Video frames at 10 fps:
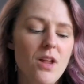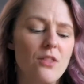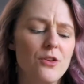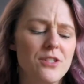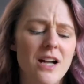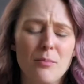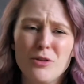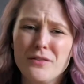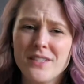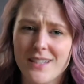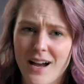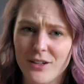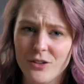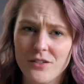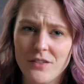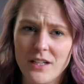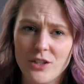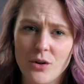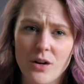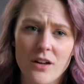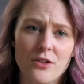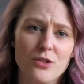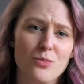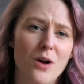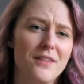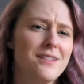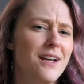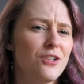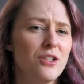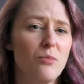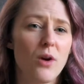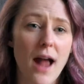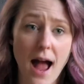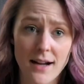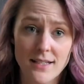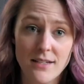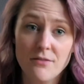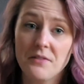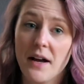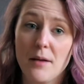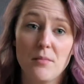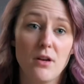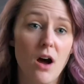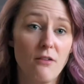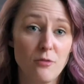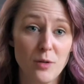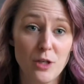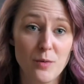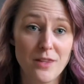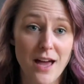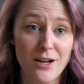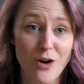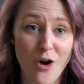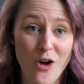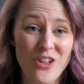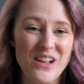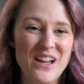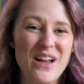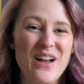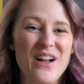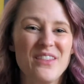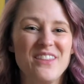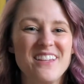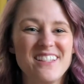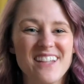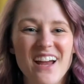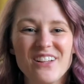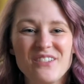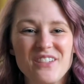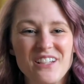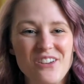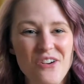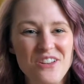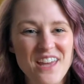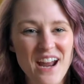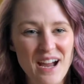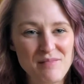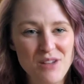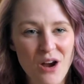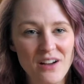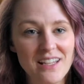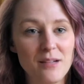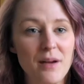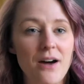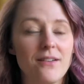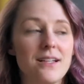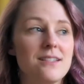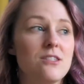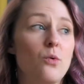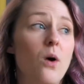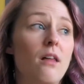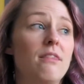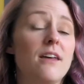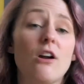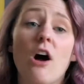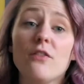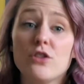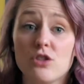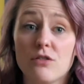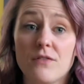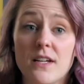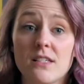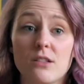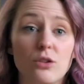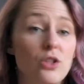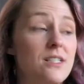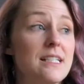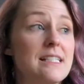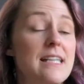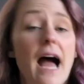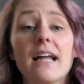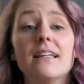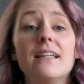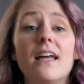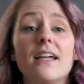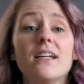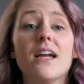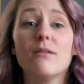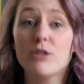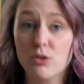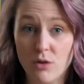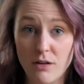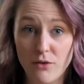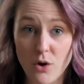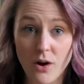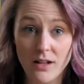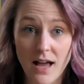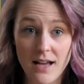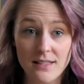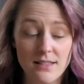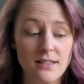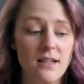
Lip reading: There's a couple of styles of Yin Yoga. There's one that's actually more active. I am not familiar with that at all. The style of Yin Yoga that I'm talking about is the one that on the surface looks exactly like a restorative yoga class.